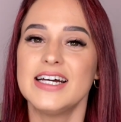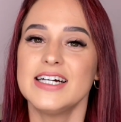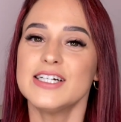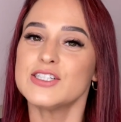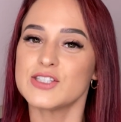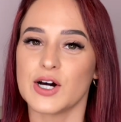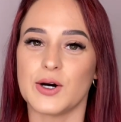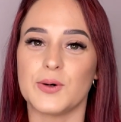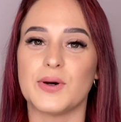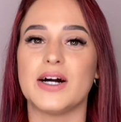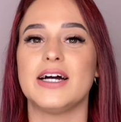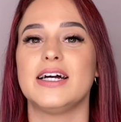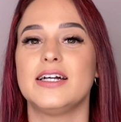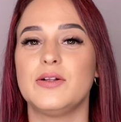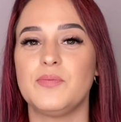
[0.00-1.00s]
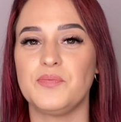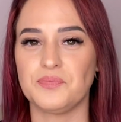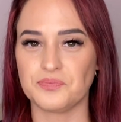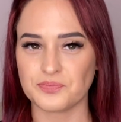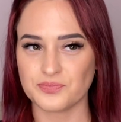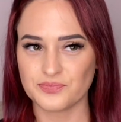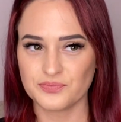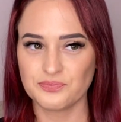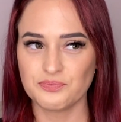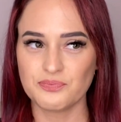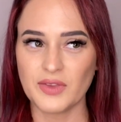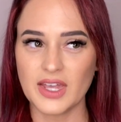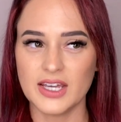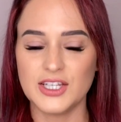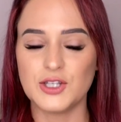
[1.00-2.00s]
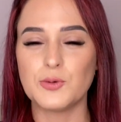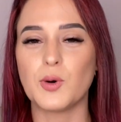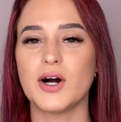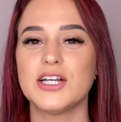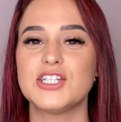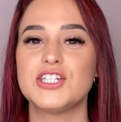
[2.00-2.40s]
So you want